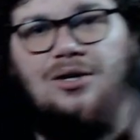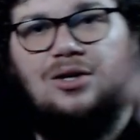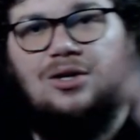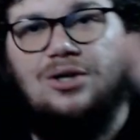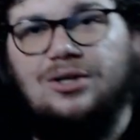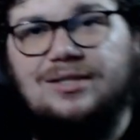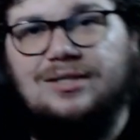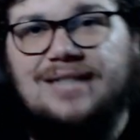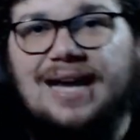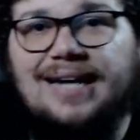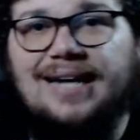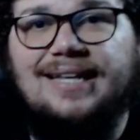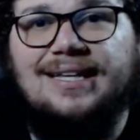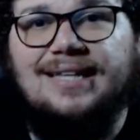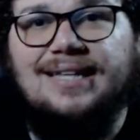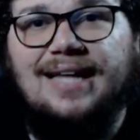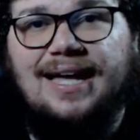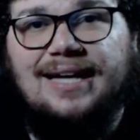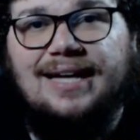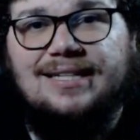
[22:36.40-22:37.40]

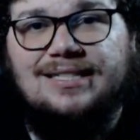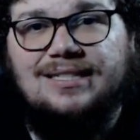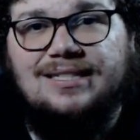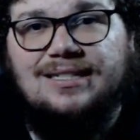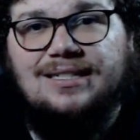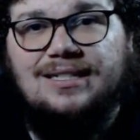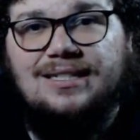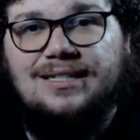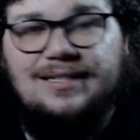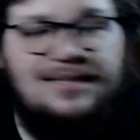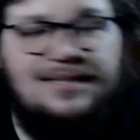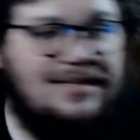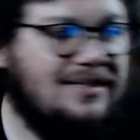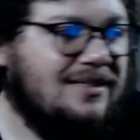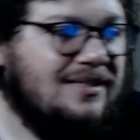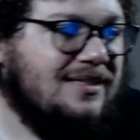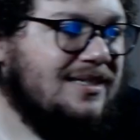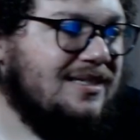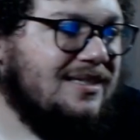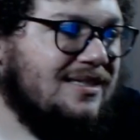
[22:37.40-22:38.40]
Daniel X
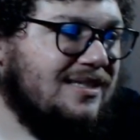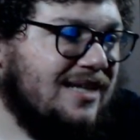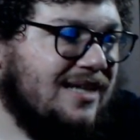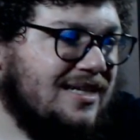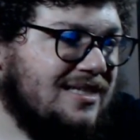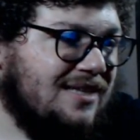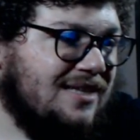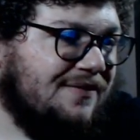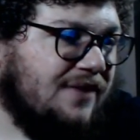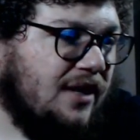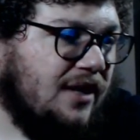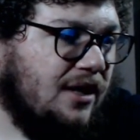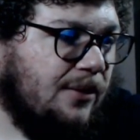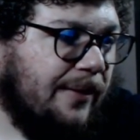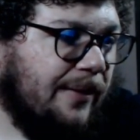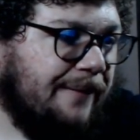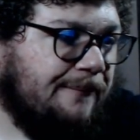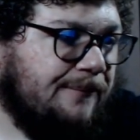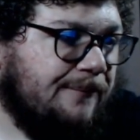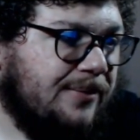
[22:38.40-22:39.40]
does the
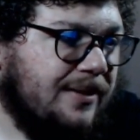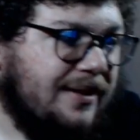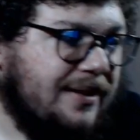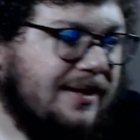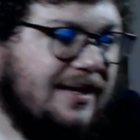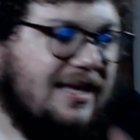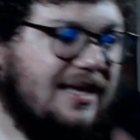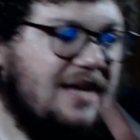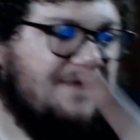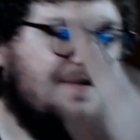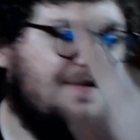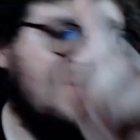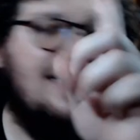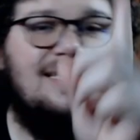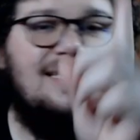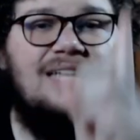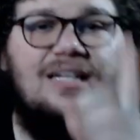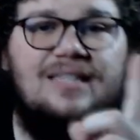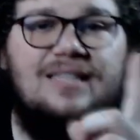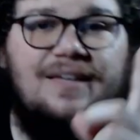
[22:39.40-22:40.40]
following. He
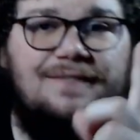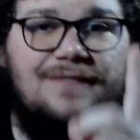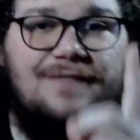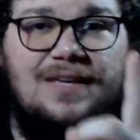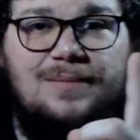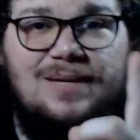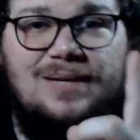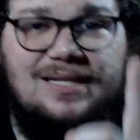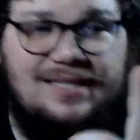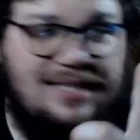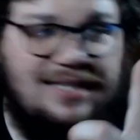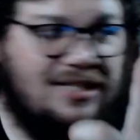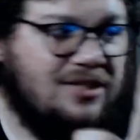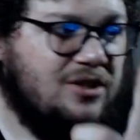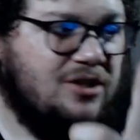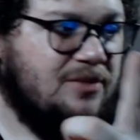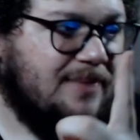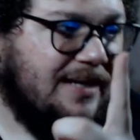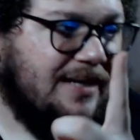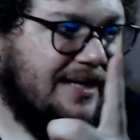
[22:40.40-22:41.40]
finds out that Phoebe's
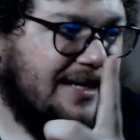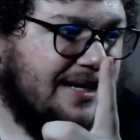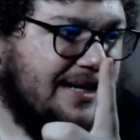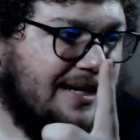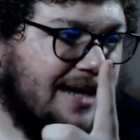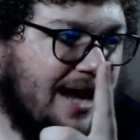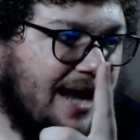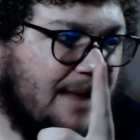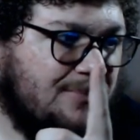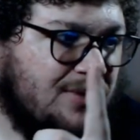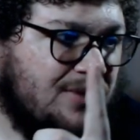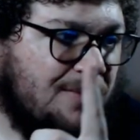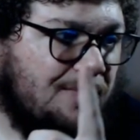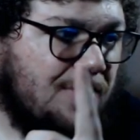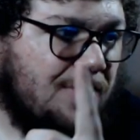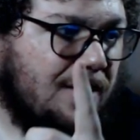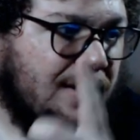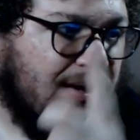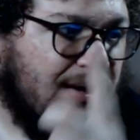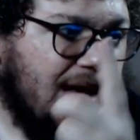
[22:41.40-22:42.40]
sister's been kidnapped
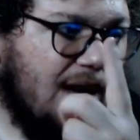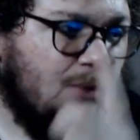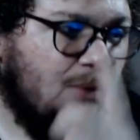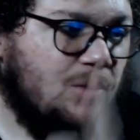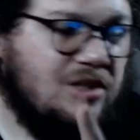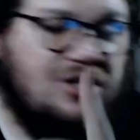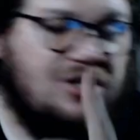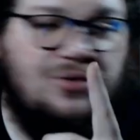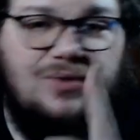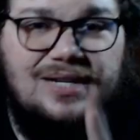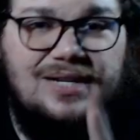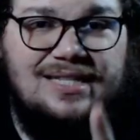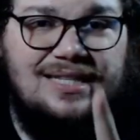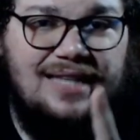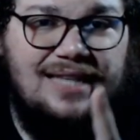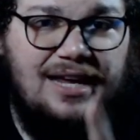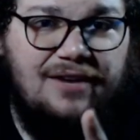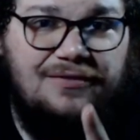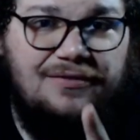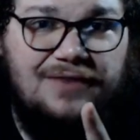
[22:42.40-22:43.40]
and was the reason
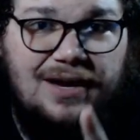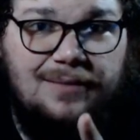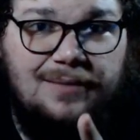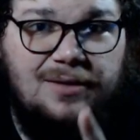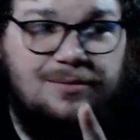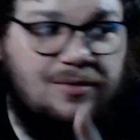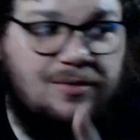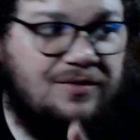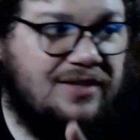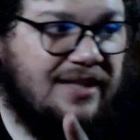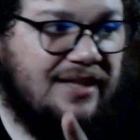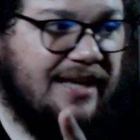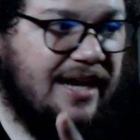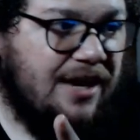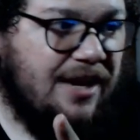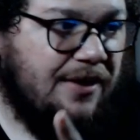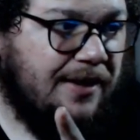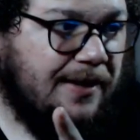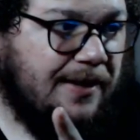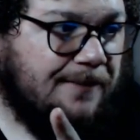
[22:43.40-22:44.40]
that her family moved to the
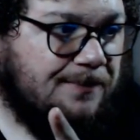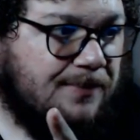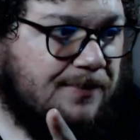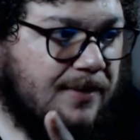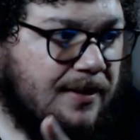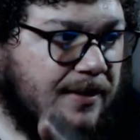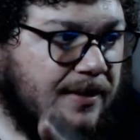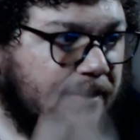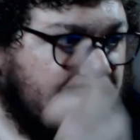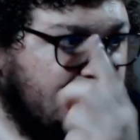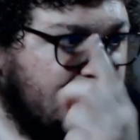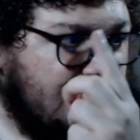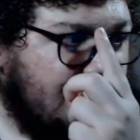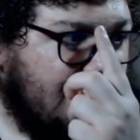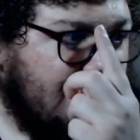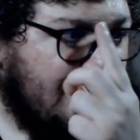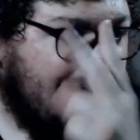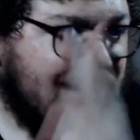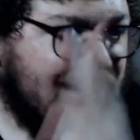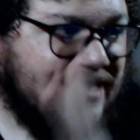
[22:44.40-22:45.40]
area.
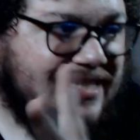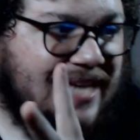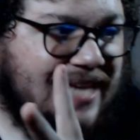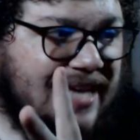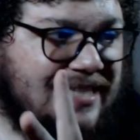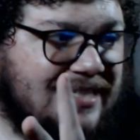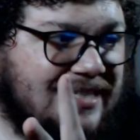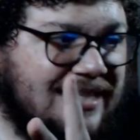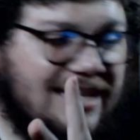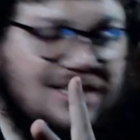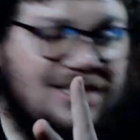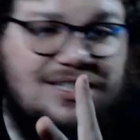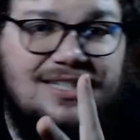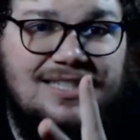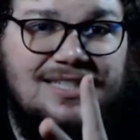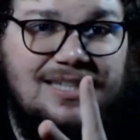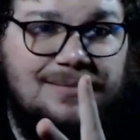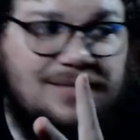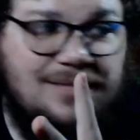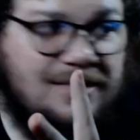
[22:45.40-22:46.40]
An assassination
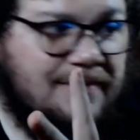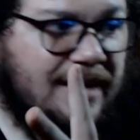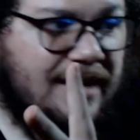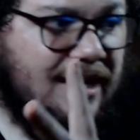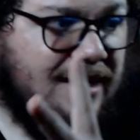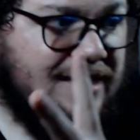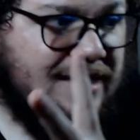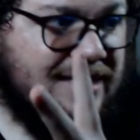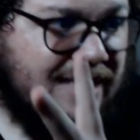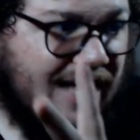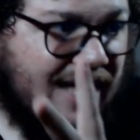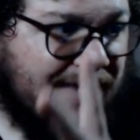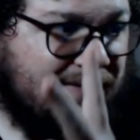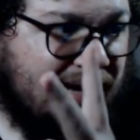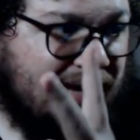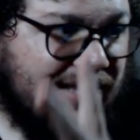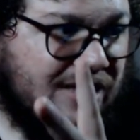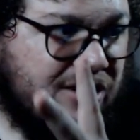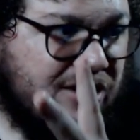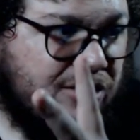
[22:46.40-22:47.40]
attempt is made on his life
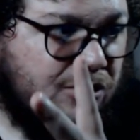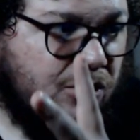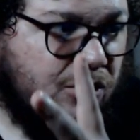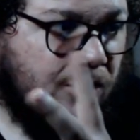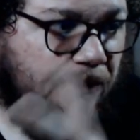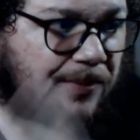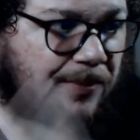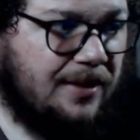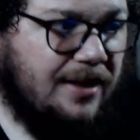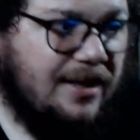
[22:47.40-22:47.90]
at the school.